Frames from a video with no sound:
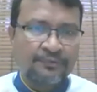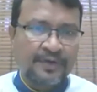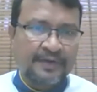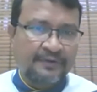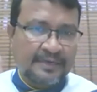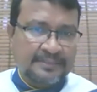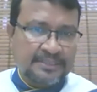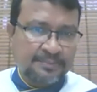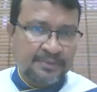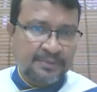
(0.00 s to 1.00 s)
if it has to
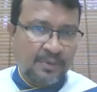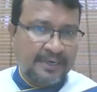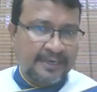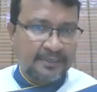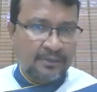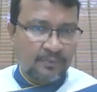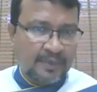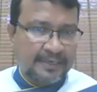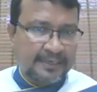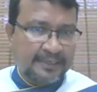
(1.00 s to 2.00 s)
be 180 or
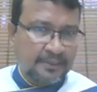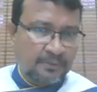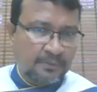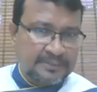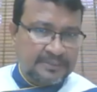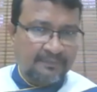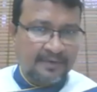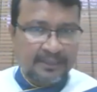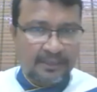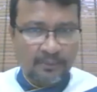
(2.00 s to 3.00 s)
190 or
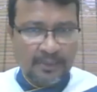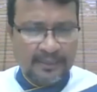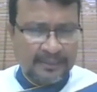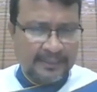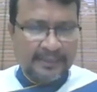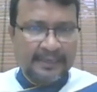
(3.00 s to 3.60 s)
170 or 180,